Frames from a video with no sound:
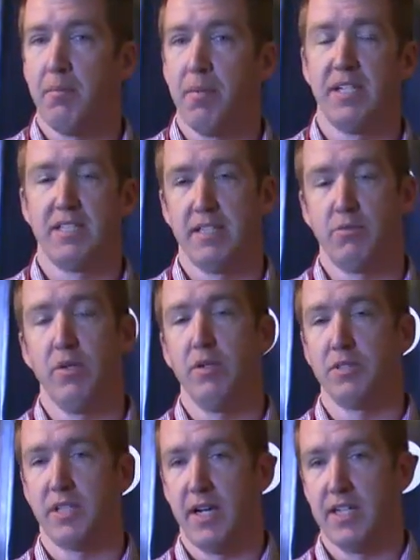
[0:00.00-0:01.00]
but it, it really
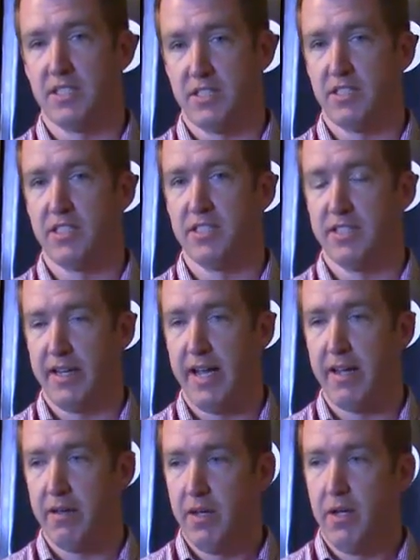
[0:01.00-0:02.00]
was a conscious decision that,
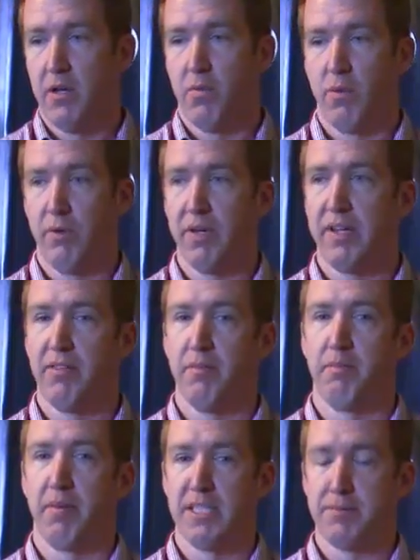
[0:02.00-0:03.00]
hey, we want to give
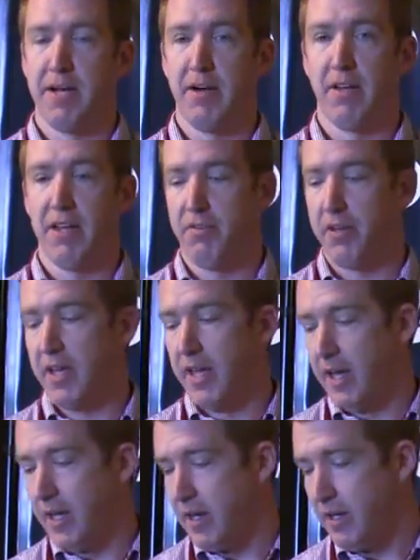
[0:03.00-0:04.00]
the best battery life we
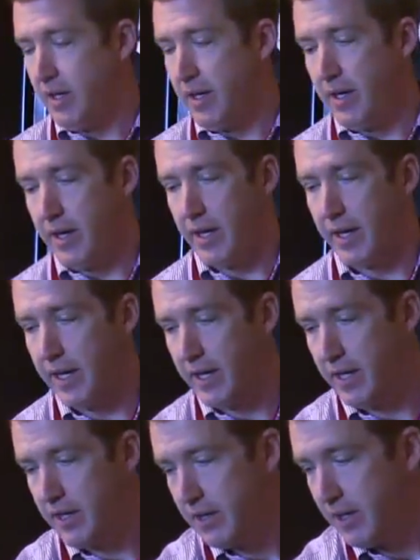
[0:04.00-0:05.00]
can.
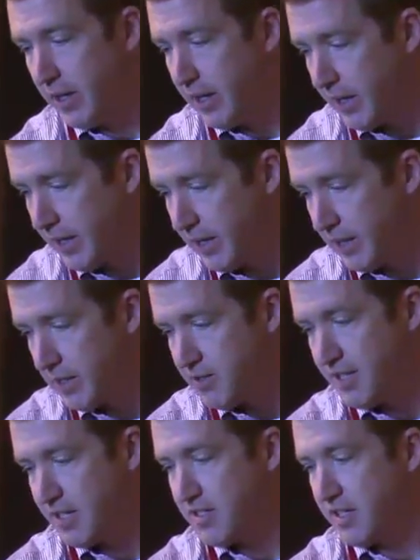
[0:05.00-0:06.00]
And in a
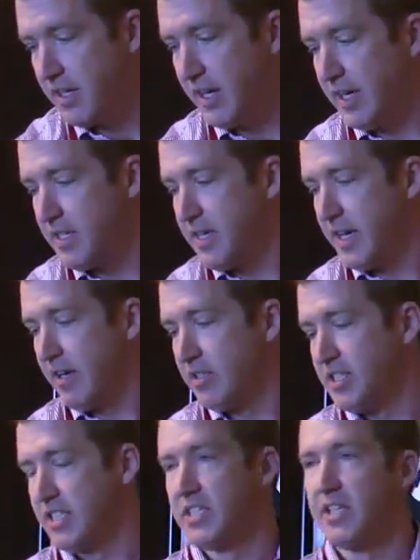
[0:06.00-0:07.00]
6910 or
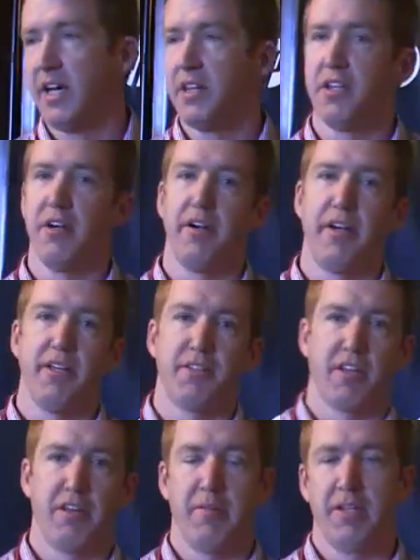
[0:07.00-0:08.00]
6930,
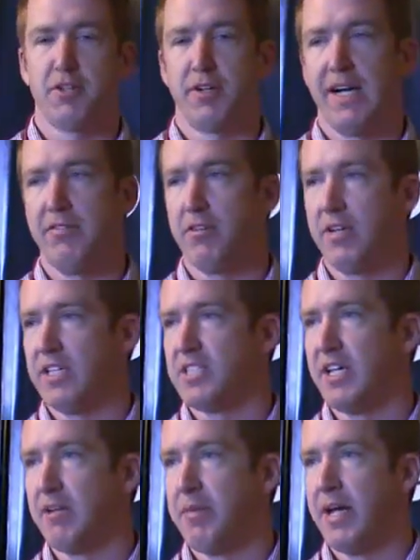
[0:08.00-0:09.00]
it's going to be the travel or the
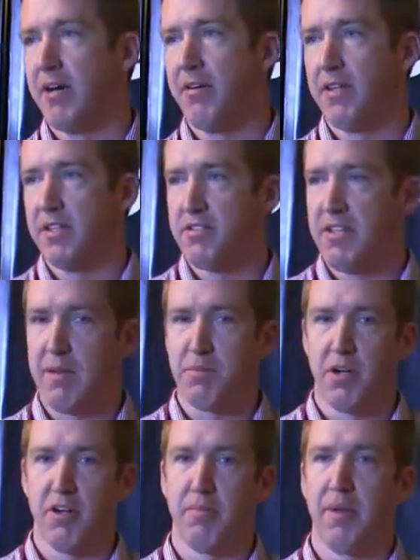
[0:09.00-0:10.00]
extended battery that
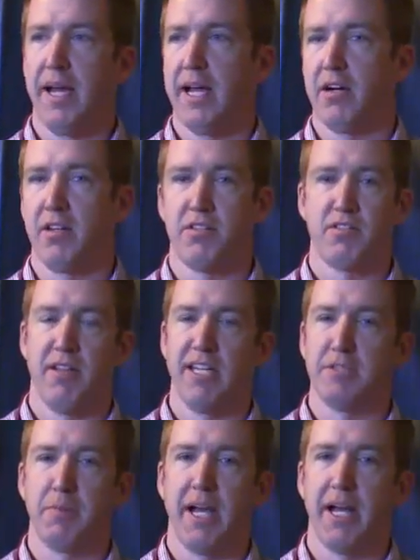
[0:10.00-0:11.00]
snaps onto the back or the
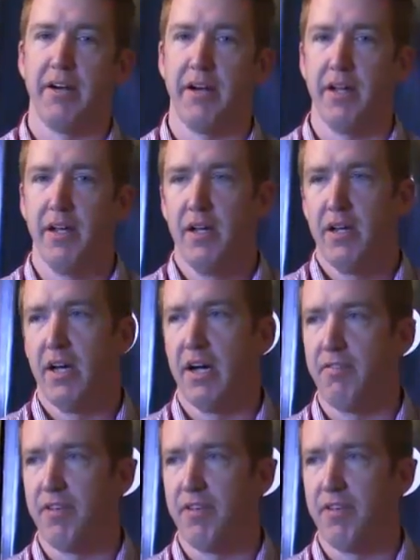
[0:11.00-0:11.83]
slice battery uh,